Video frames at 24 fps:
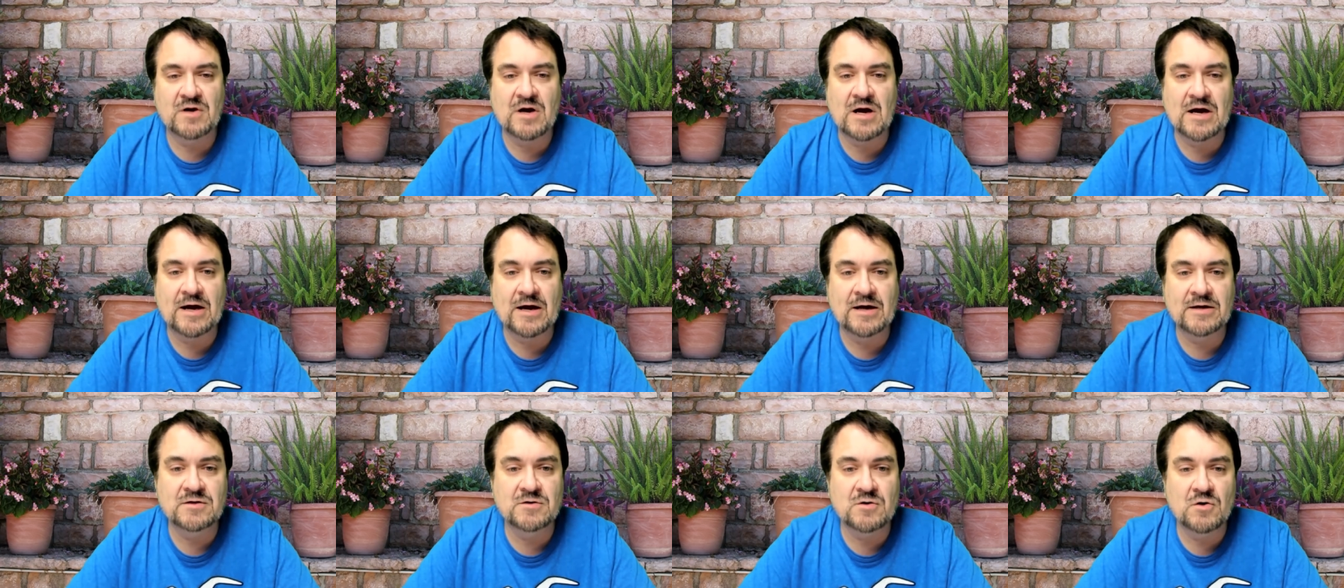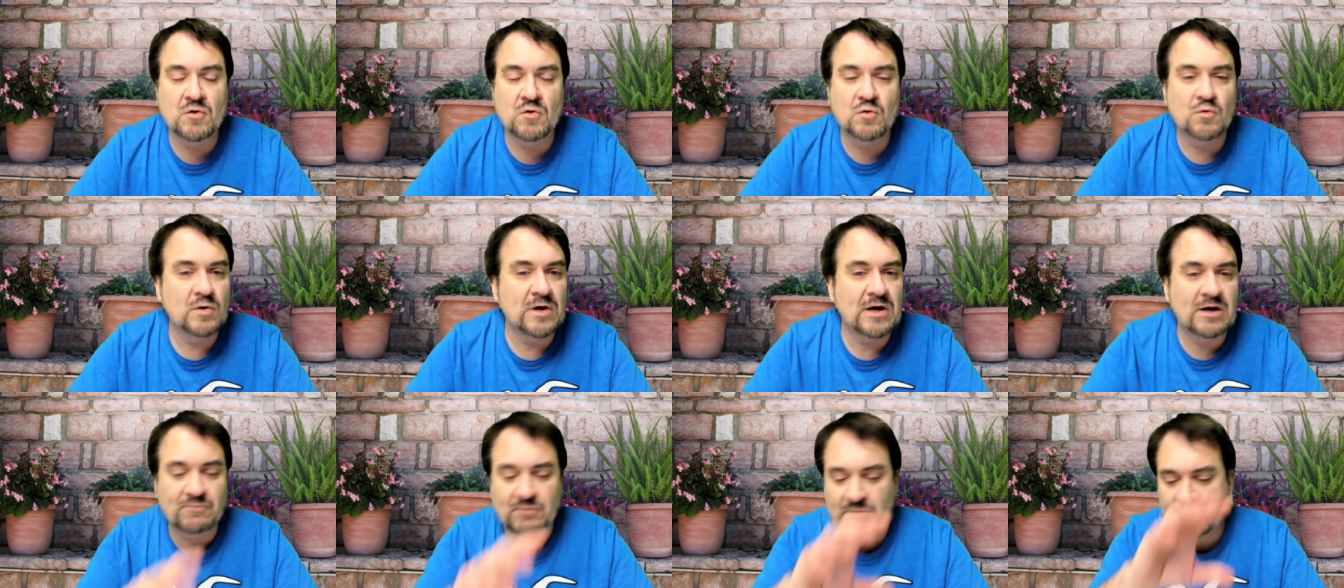that I, I
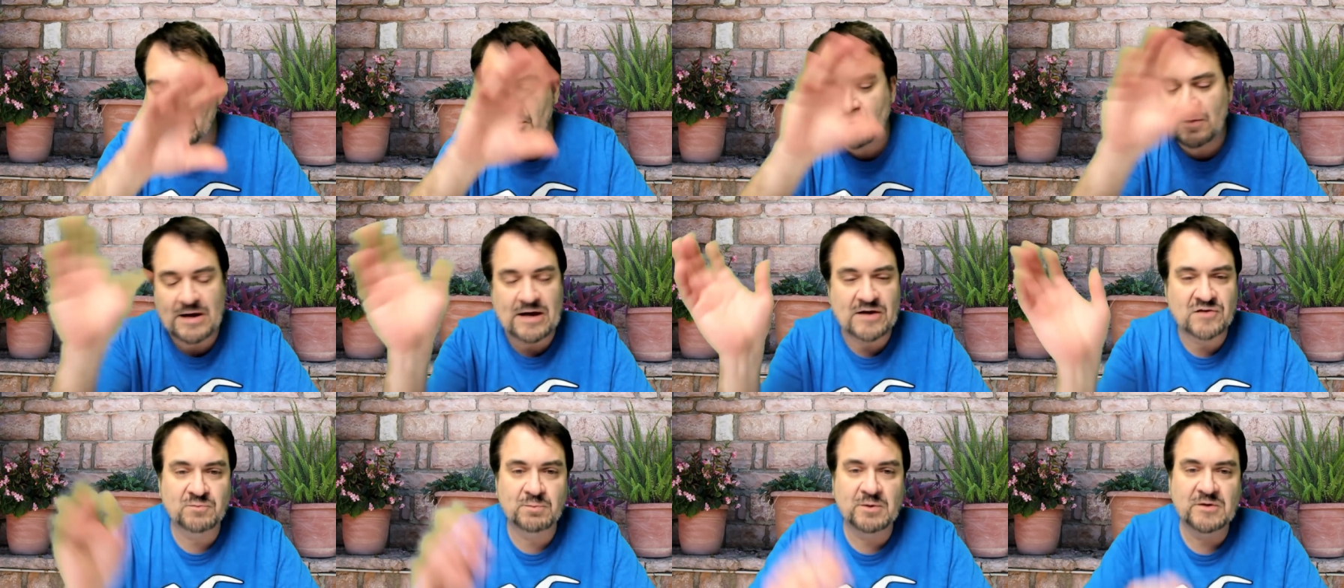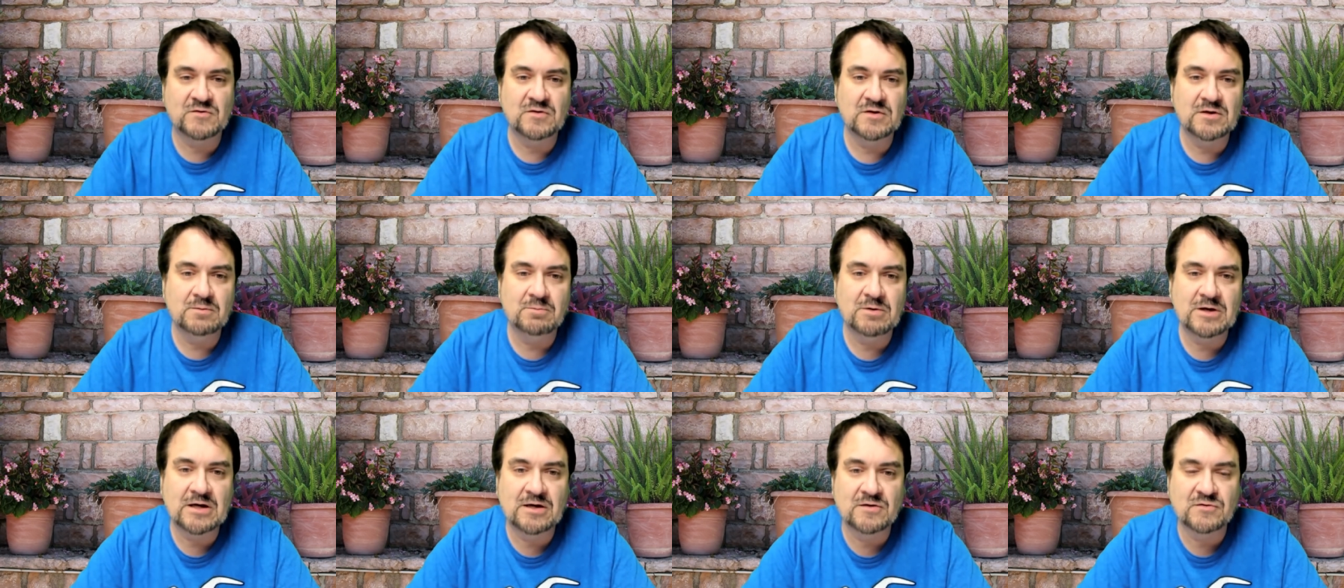know every little aspect of
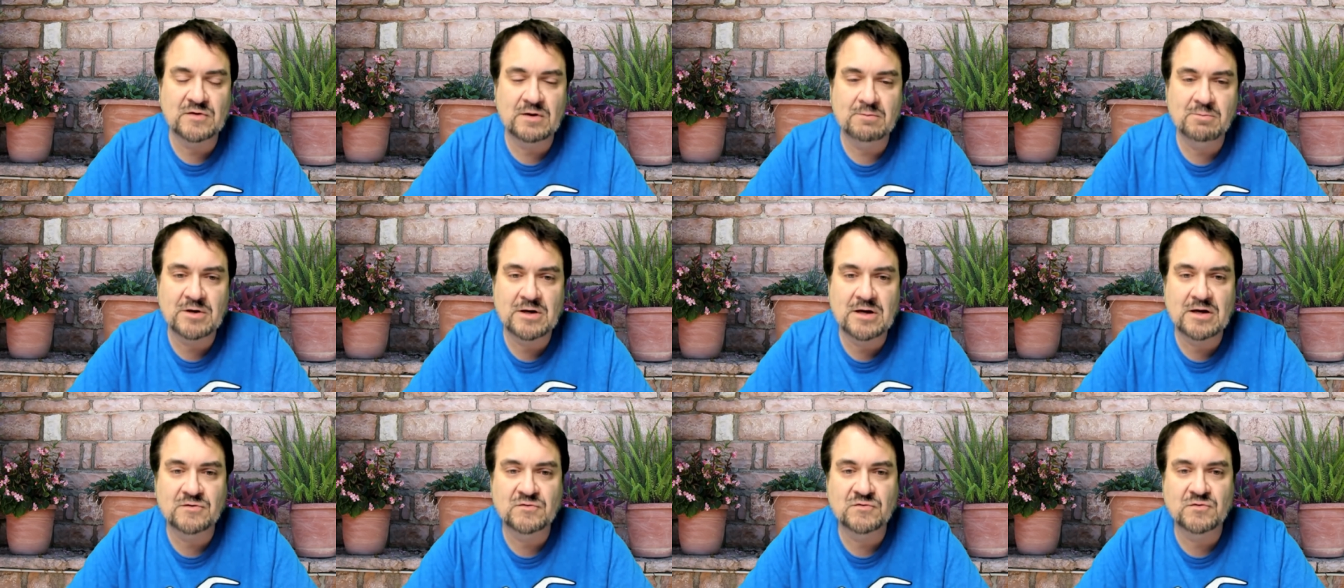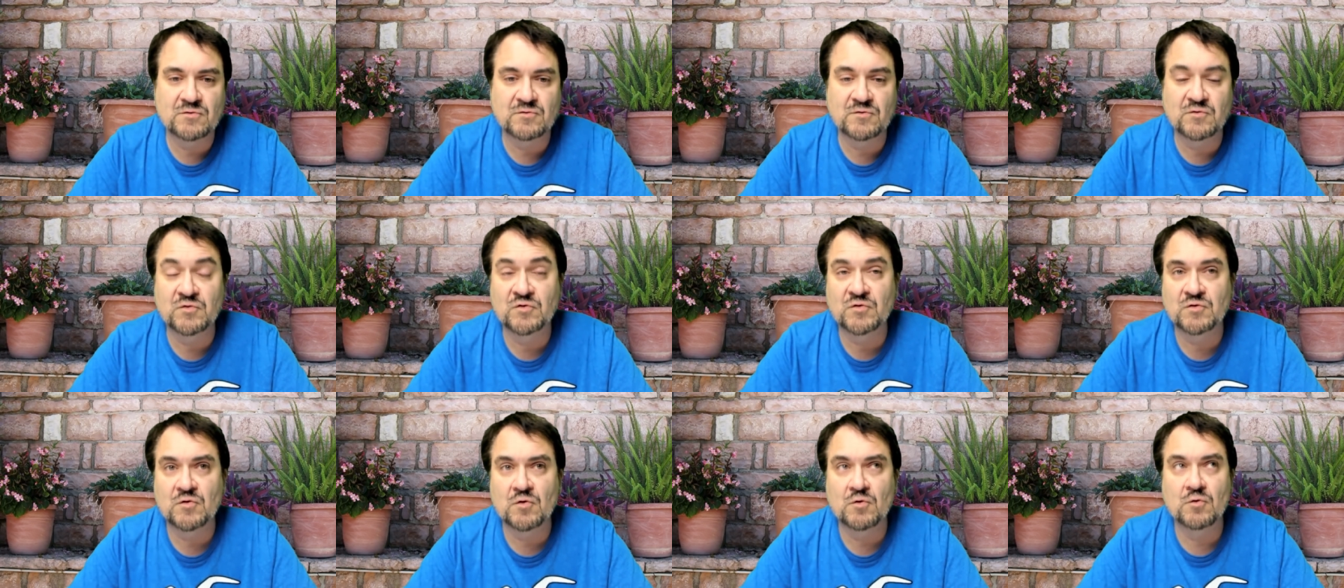eBay because I've been on so
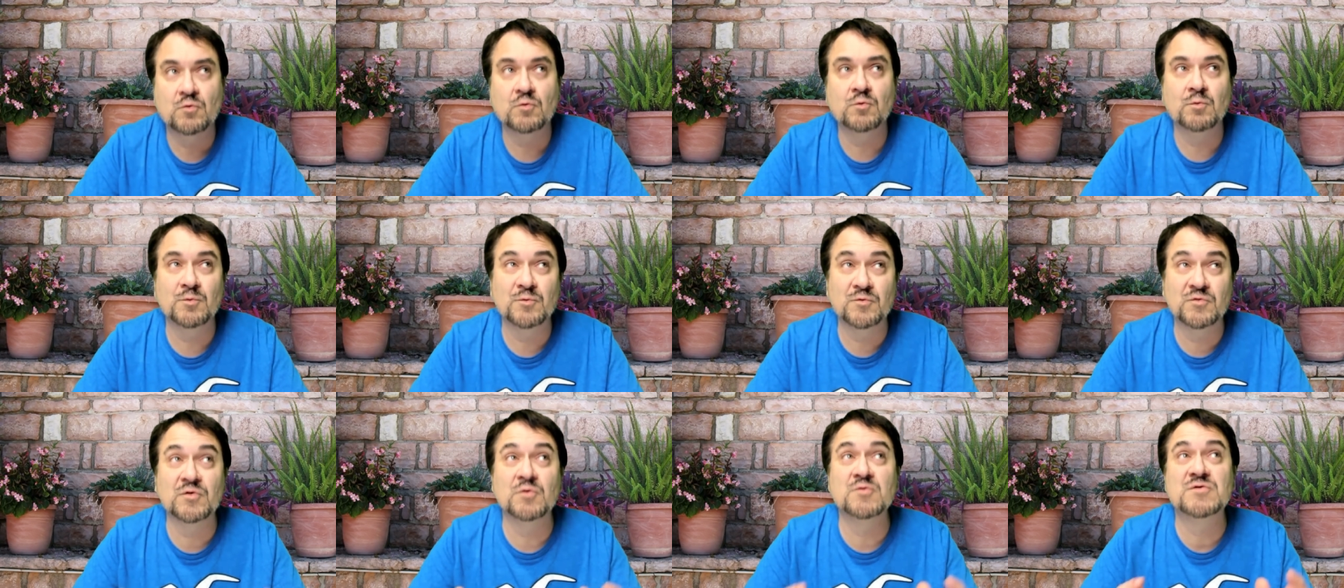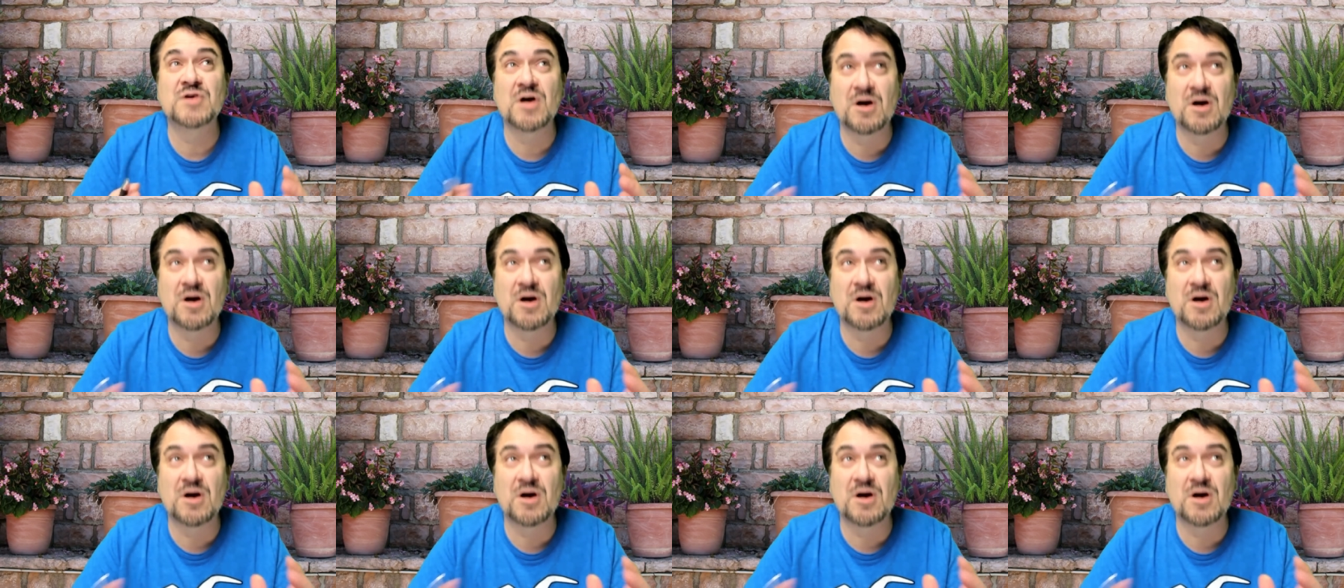so so